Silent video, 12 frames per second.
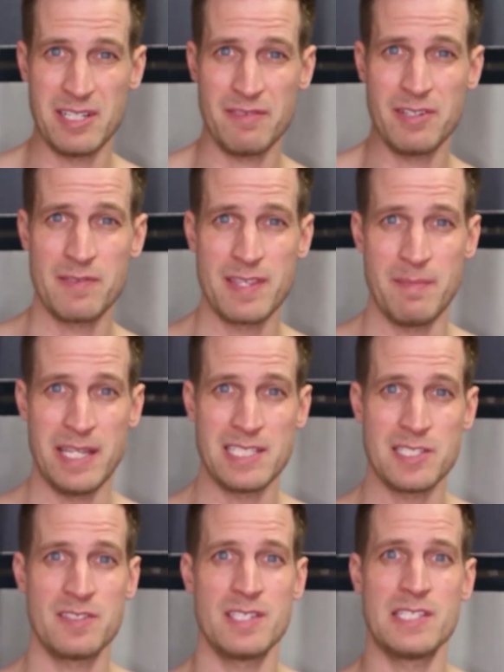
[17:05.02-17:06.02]
don't even know if they make
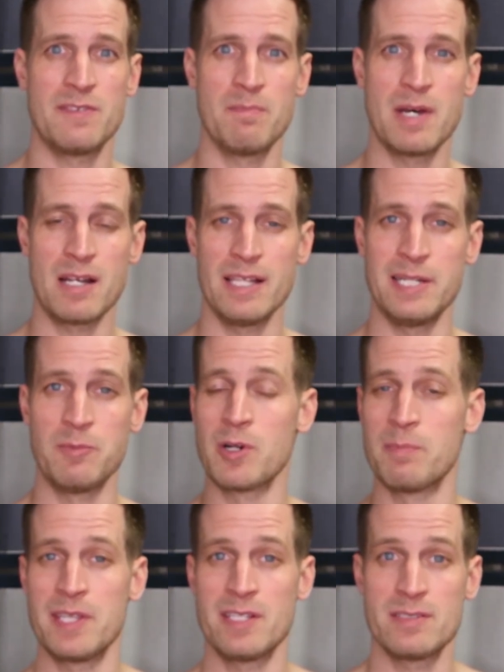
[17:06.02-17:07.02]
this model
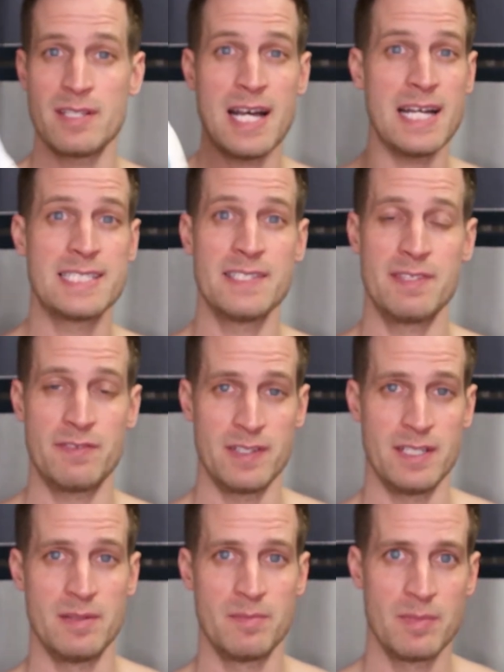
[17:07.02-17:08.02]
anymore, but there's lots of
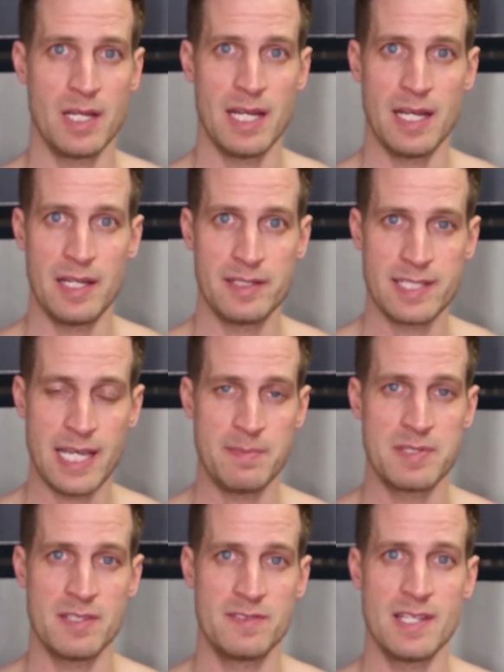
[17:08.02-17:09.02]
different
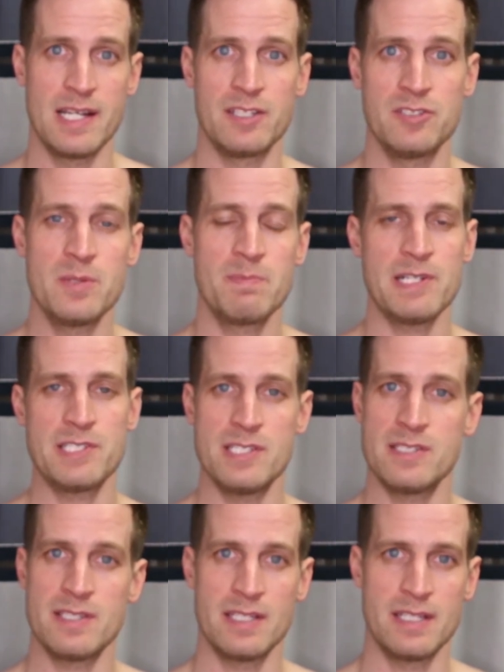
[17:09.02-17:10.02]
types of sonic
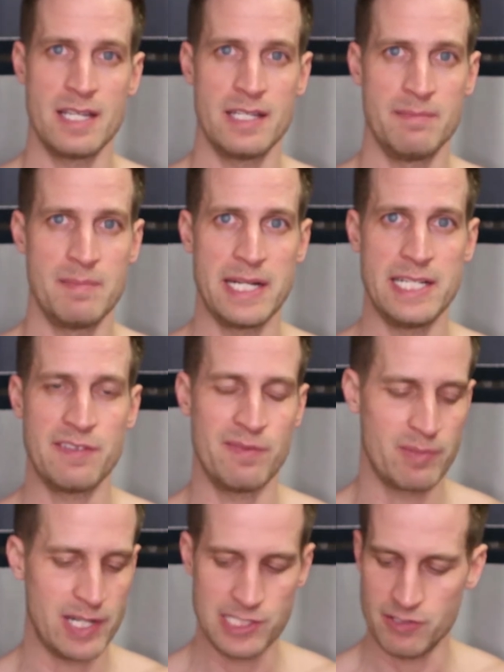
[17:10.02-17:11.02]
toothbrushes in many
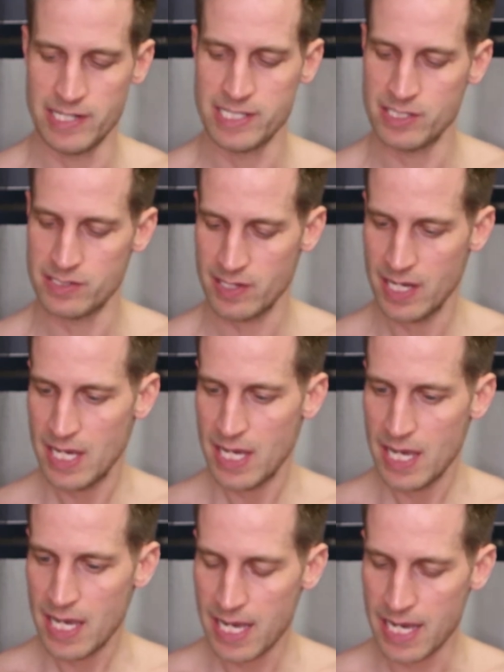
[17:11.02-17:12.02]
different price ranges.
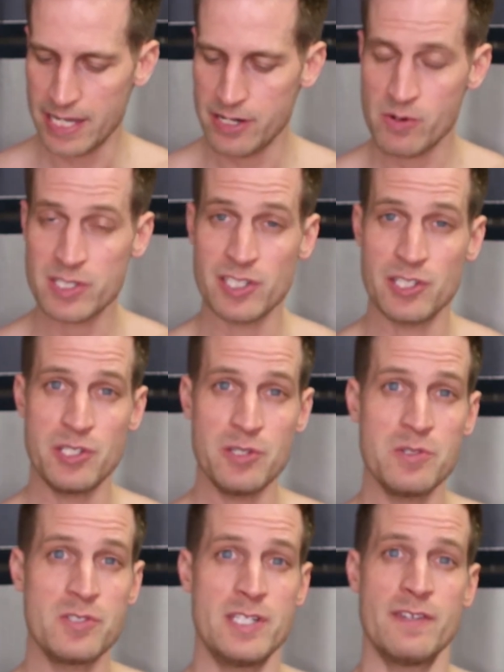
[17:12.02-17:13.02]
I noticed a
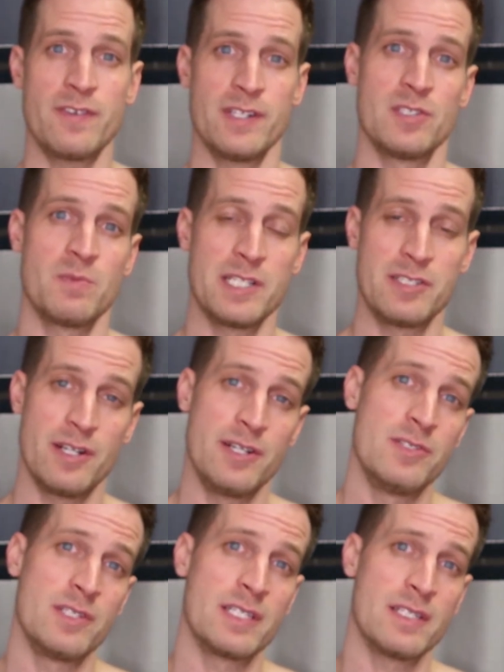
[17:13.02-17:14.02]
huge difference when I started
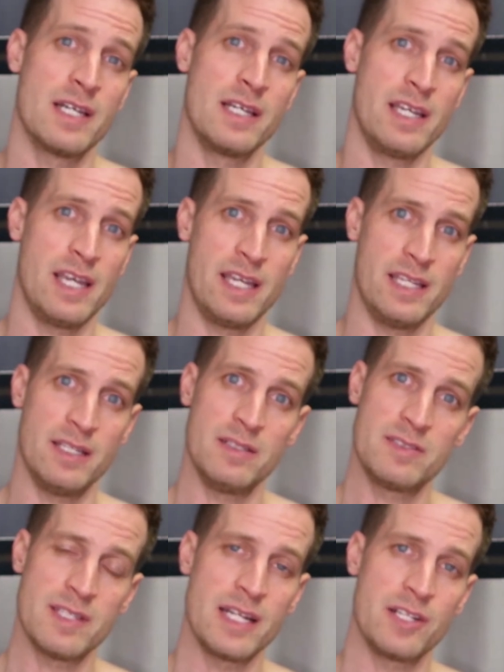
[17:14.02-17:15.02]
using a
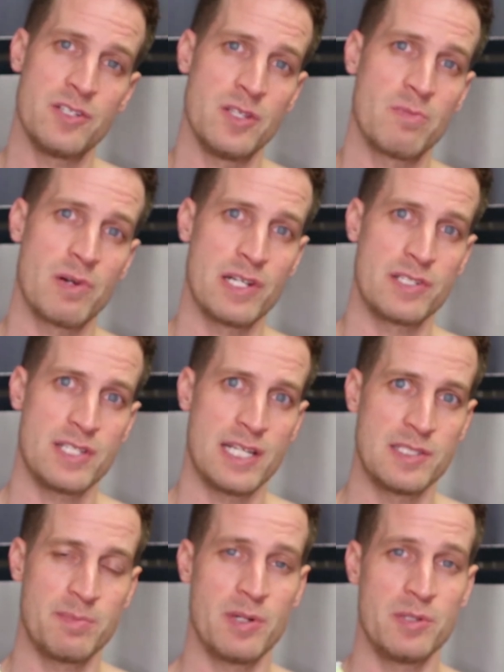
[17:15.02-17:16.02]
sonic toothbrush
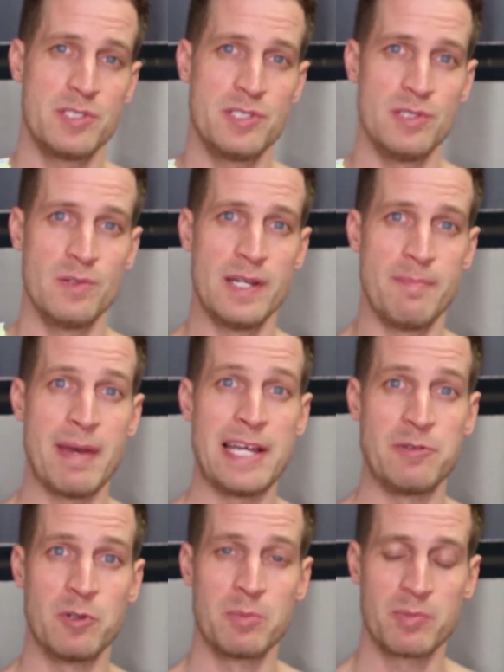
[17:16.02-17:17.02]
as opposed to a
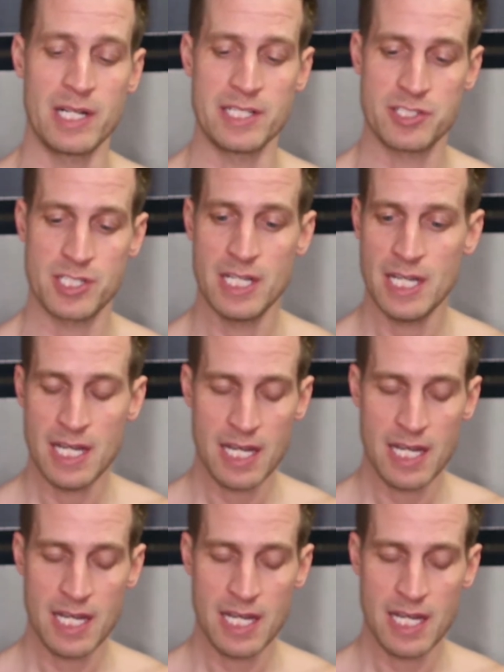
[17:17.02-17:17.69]
manual brush.